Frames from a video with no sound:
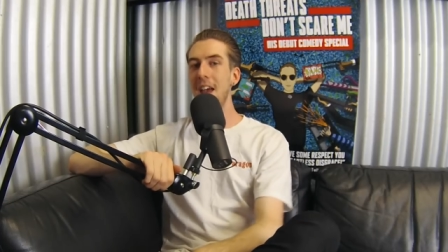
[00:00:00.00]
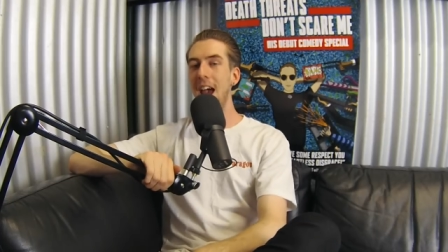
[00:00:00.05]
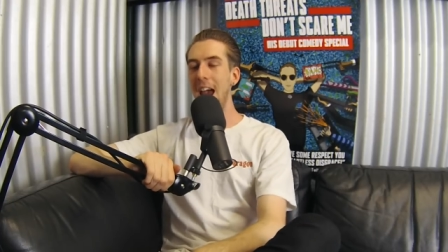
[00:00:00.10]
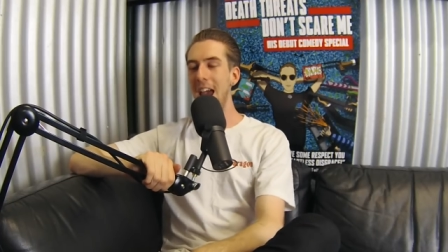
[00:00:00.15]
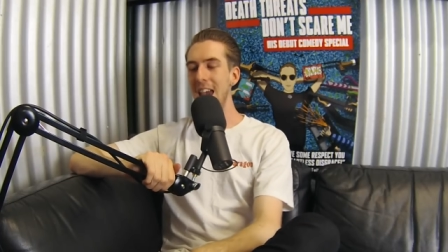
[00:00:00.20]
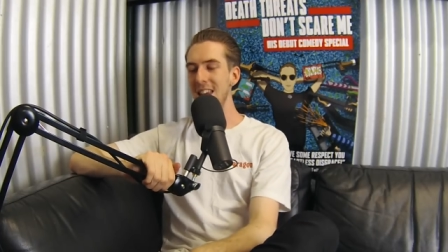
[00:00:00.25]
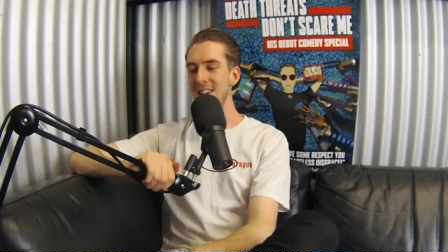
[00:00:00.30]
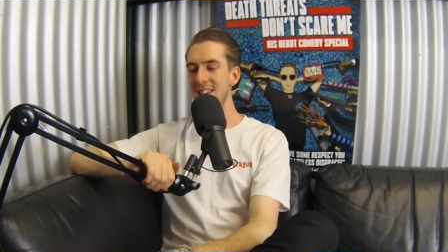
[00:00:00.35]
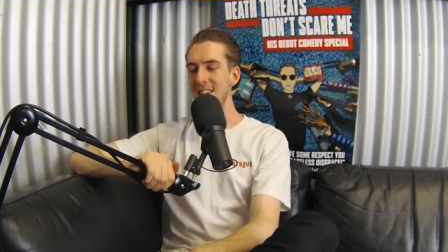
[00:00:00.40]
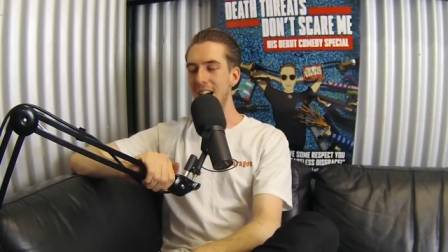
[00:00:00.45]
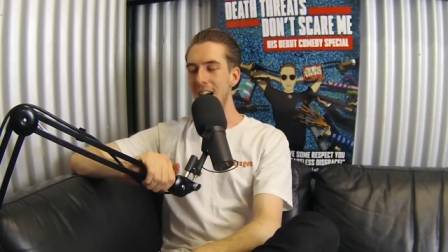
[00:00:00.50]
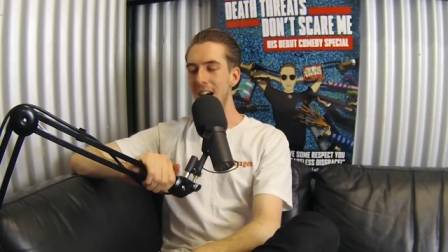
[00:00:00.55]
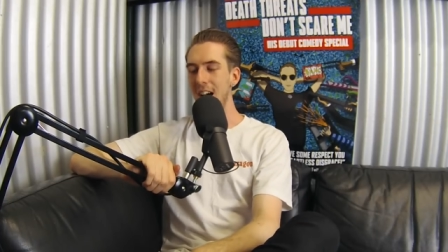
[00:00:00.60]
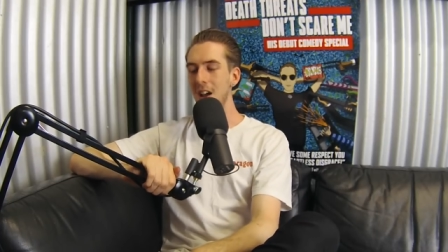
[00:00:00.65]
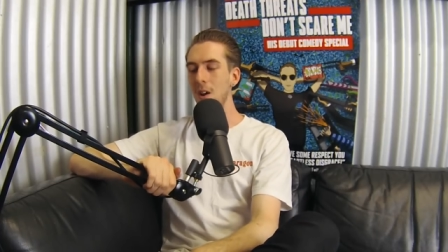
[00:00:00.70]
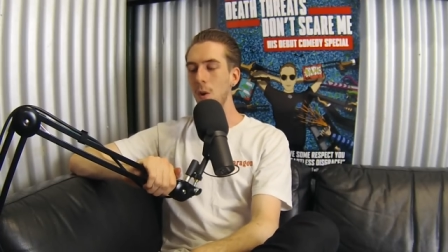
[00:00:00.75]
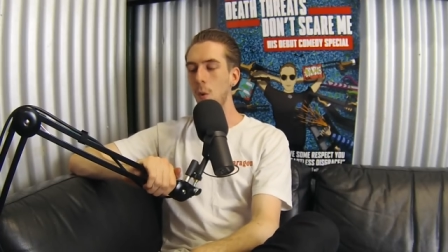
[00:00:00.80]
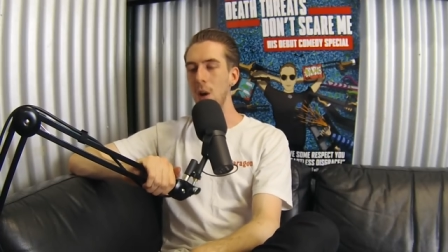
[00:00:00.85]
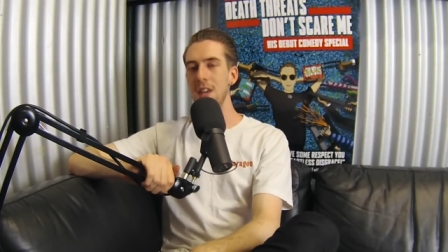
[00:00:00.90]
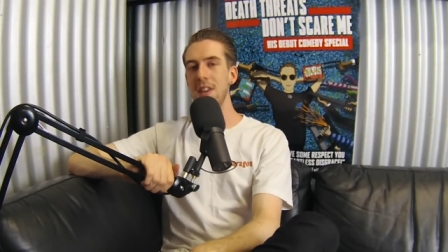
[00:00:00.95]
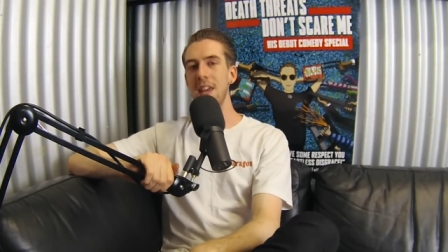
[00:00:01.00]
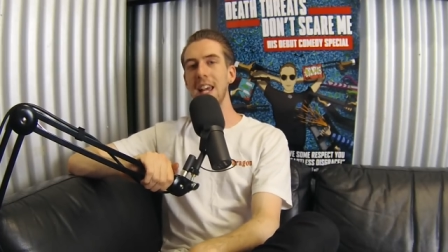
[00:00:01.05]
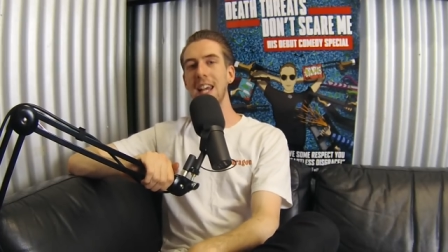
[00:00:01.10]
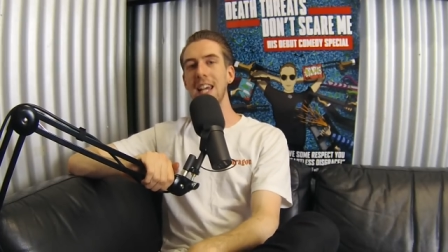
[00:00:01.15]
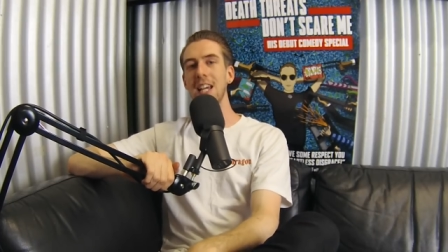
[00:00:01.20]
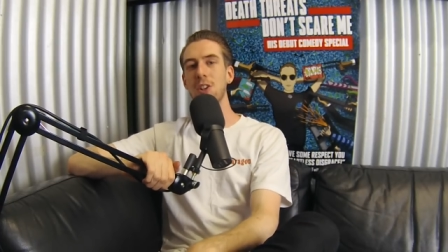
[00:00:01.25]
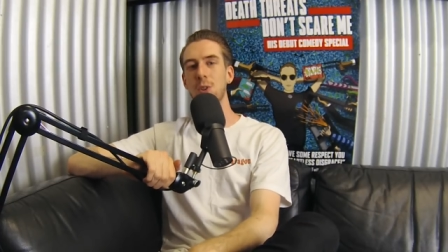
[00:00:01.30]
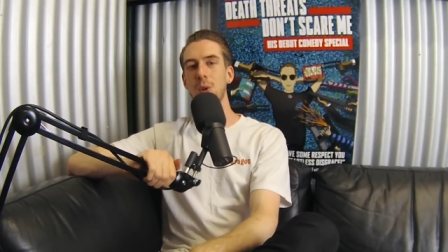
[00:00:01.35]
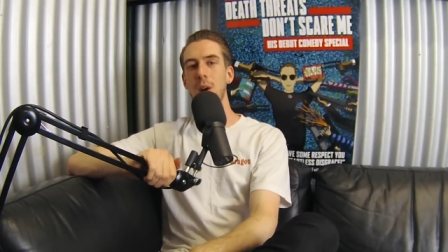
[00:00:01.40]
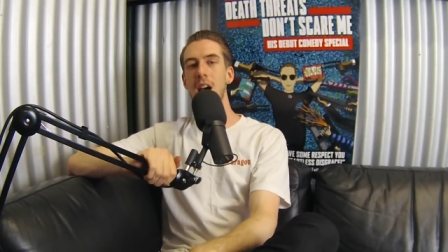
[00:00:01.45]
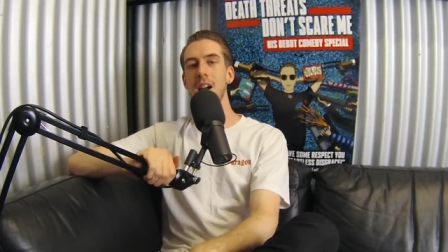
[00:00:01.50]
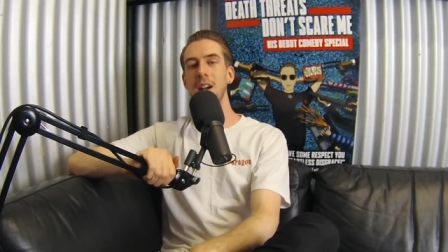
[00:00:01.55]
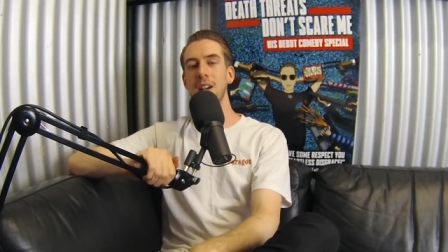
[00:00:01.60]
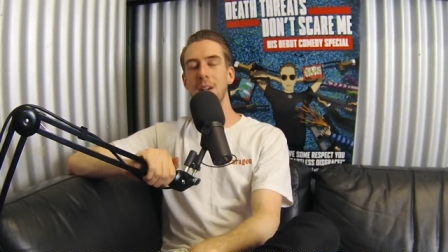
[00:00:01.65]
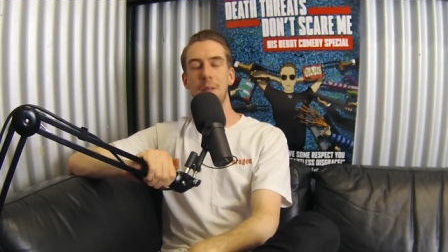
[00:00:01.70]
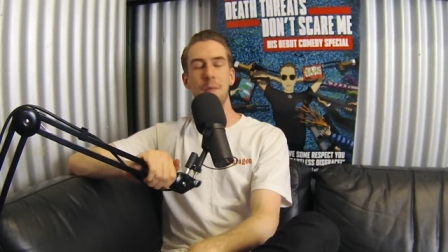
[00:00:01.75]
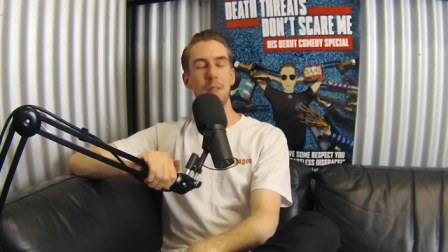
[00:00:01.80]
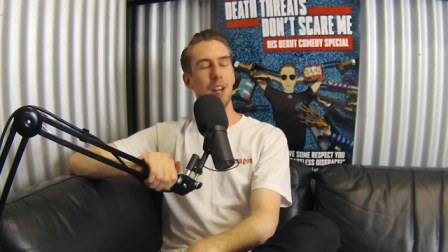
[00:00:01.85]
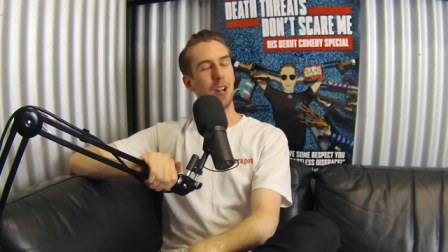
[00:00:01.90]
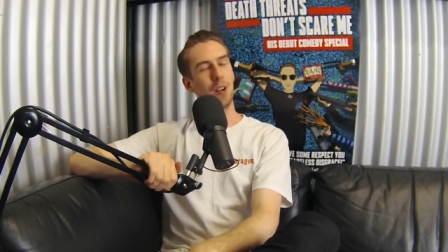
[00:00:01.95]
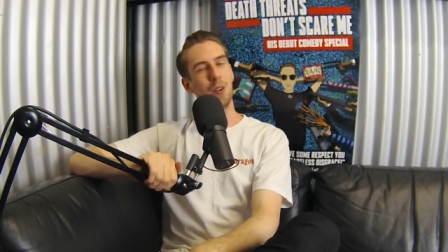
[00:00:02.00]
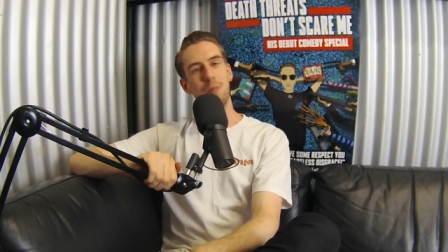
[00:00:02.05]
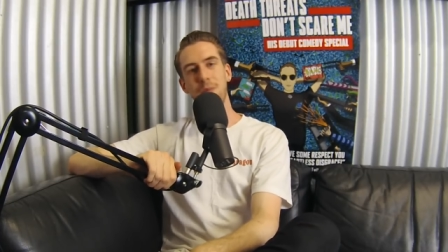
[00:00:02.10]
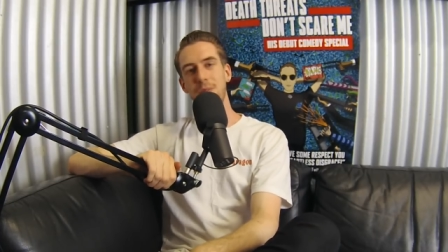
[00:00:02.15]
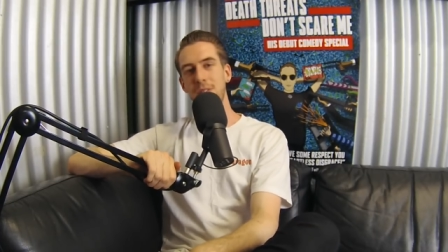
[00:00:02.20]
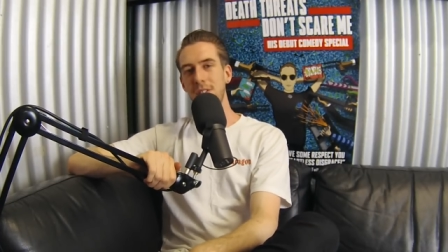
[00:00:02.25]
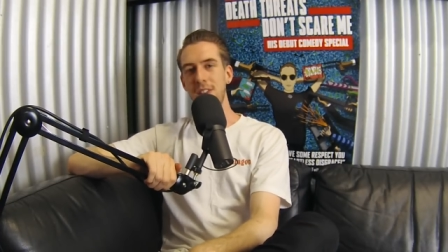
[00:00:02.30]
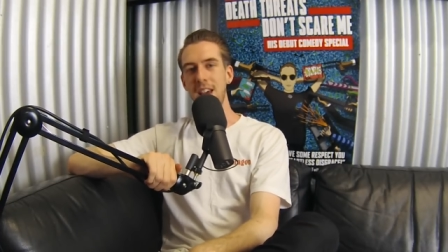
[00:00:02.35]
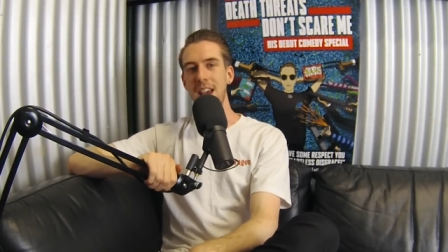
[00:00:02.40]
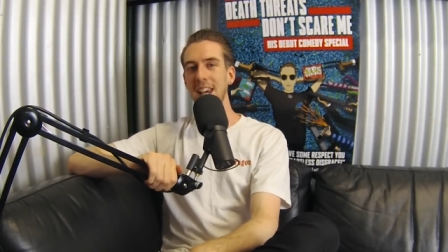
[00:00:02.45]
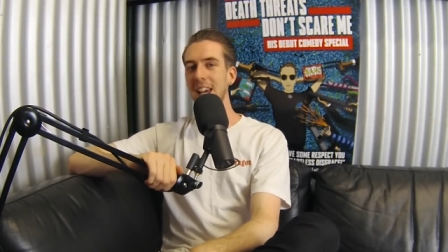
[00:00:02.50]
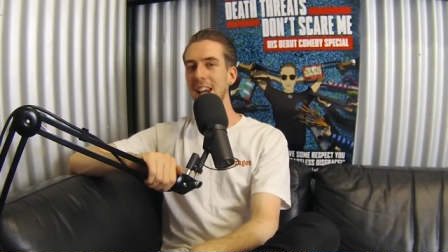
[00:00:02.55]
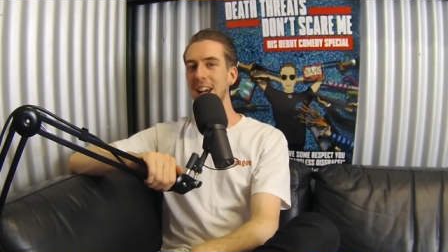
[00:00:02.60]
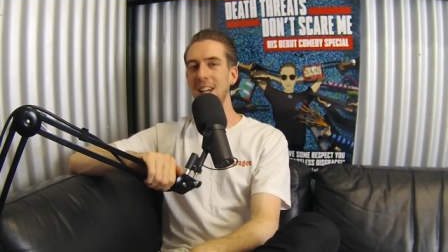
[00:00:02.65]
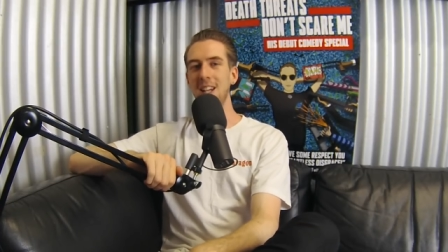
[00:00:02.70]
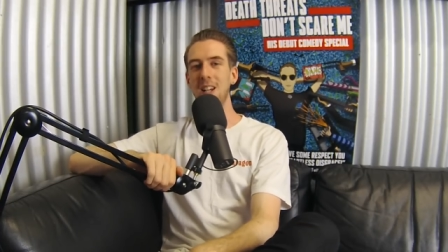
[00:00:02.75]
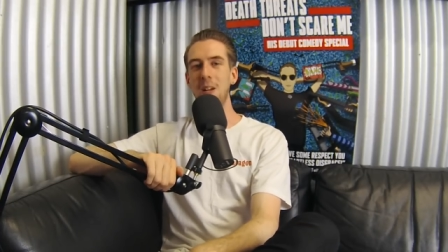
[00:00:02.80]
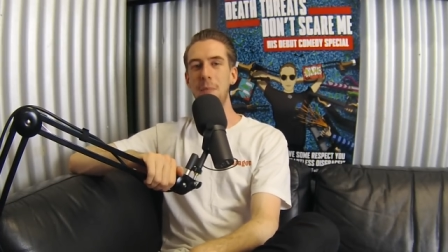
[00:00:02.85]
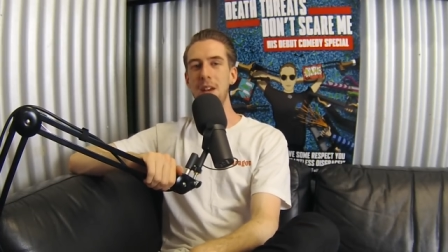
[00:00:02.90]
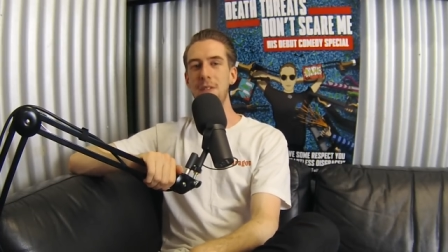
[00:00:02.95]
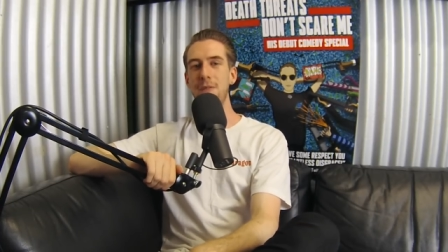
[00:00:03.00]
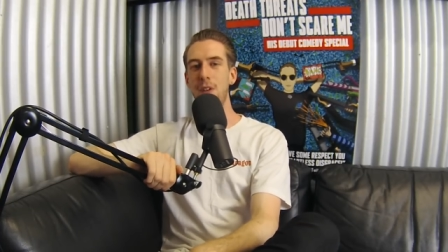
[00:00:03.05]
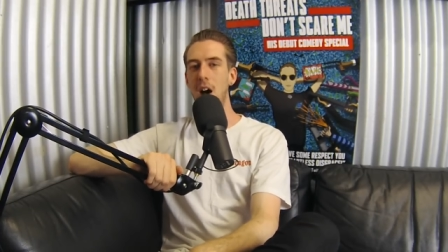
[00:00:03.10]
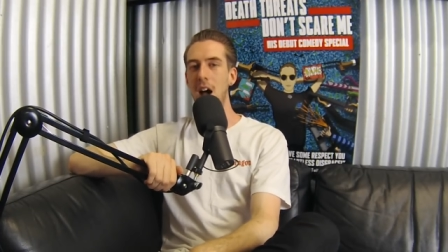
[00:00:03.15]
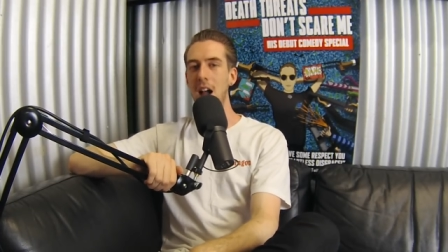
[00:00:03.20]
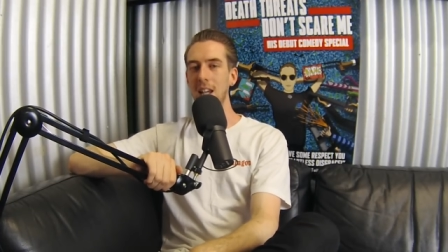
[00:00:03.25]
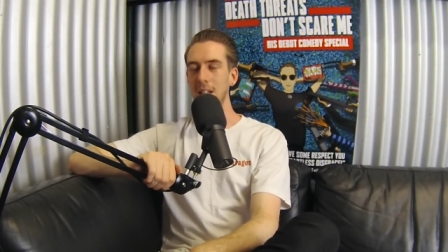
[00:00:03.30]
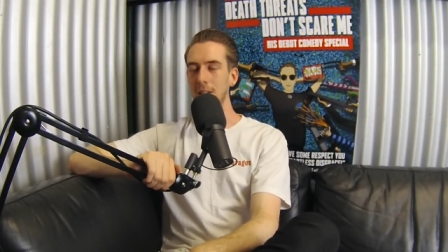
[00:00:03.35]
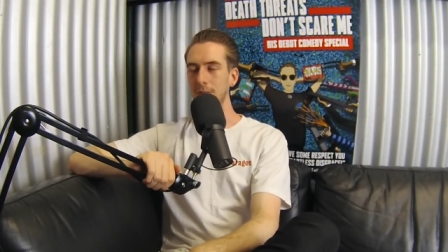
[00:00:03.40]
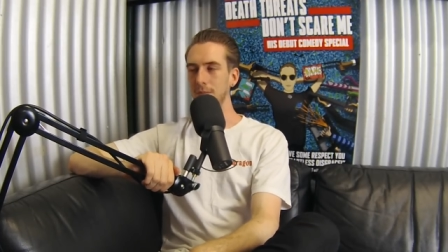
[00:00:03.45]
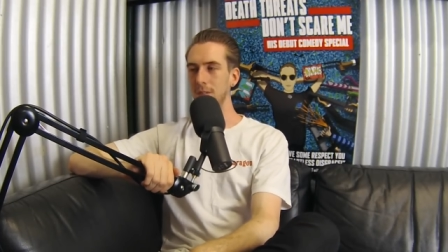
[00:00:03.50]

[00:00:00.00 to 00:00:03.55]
and uh, when they get drunk, they get a little bit violent.